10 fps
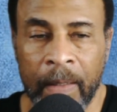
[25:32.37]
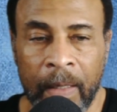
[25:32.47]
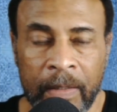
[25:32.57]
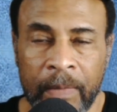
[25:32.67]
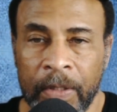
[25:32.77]

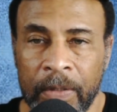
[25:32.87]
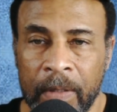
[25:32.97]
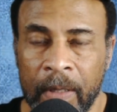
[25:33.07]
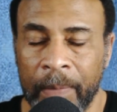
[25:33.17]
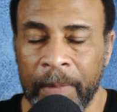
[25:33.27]

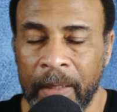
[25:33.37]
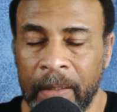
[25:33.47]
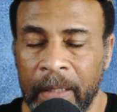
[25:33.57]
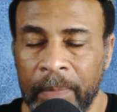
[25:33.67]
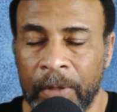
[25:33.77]
Customers, I
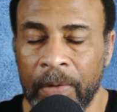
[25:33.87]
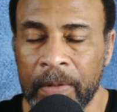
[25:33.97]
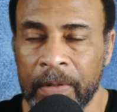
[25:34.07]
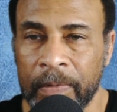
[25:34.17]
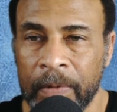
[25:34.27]
mean, the
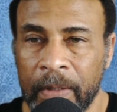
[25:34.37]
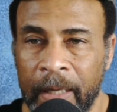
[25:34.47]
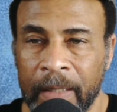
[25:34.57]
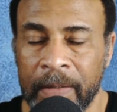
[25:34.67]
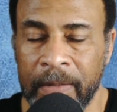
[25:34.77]
brokers will
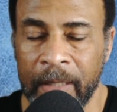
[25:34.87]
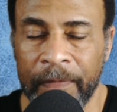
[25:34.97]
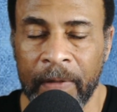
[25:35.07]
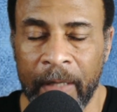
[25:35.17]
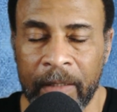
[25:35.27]

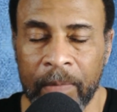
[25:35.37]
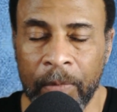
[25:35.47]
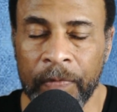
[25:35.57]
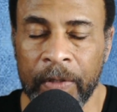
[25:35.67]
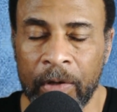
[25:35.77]
definitely like to
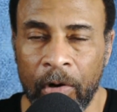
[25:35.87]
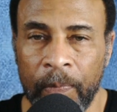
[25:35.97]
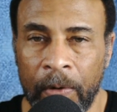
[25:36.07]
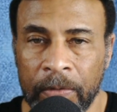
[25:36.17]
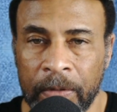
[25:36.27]
move the
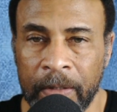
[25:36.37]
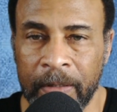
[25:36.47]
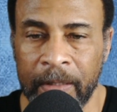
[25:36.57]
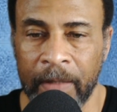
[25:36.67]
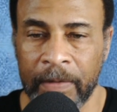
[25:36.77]
goalposts in
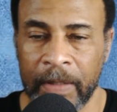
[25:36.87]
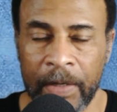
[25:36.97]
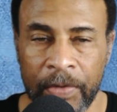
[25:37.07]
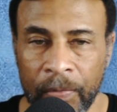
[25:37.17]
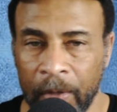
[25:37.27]
this. They'll
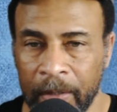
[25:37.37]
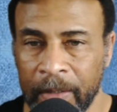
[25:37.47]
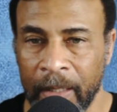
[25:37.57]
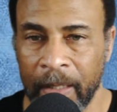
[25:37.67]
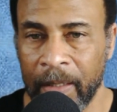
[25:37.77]
tell you
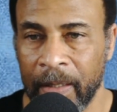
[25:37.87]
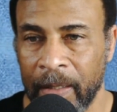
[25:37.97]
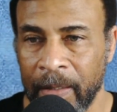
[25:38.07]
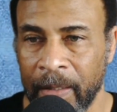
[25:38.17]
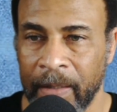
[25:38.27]
one thing,
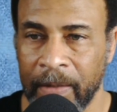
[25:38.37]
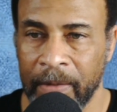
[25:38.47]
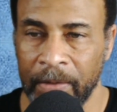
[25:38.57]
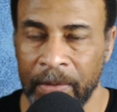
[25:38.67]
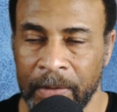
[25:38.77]
and then
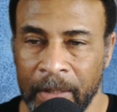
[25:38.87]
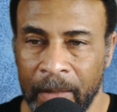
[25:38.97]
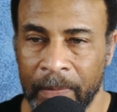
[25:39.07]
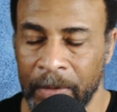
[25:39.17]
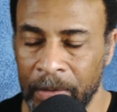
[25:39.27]
you
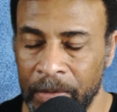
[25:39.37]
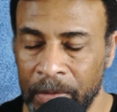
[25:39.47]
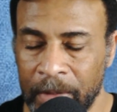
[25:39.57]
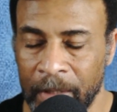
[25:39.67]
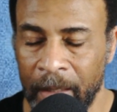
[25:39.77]
tell them
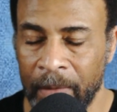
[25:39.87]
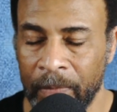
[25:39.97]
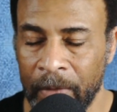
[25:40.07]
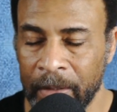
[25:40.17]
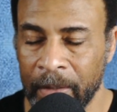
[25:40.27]
you tell
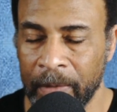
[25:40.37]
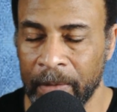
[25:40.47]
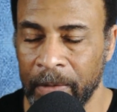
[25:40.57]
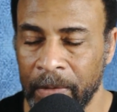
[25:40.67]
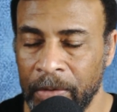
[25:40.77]
them what
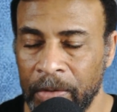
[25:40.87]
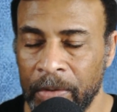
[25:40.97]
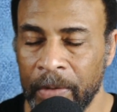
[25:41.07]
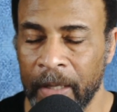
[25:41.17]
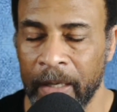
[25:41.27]

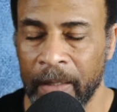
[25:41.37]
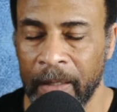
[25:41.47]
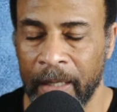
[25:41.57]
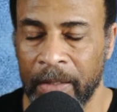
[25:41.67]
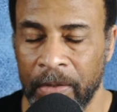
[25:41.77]
you
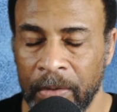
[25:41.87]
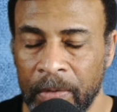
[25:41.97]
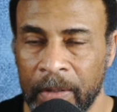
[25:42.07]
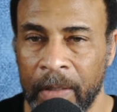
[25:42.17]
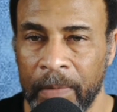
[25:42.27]
thinking that
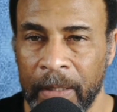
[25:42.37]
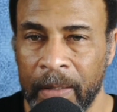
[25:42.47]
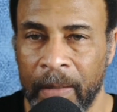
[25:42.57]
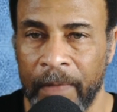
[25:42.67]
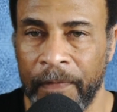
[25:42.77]
you're going to
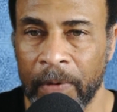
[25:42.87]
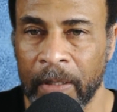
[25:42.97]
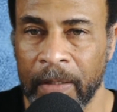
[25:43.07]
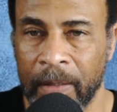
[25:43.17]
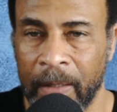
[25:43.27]
be
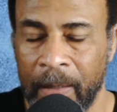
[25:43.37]
afforded